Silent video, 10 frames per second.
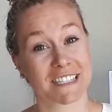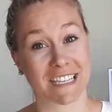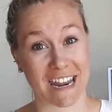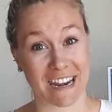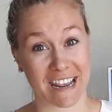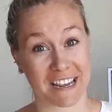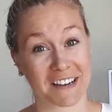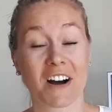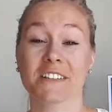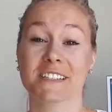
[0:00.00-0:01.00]
this
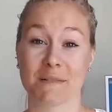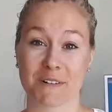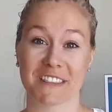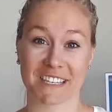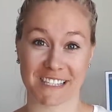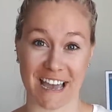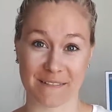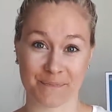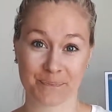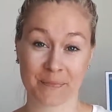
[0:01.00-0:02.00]
Sunday called Summer in the
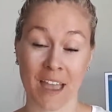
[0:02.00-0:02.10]
Sun.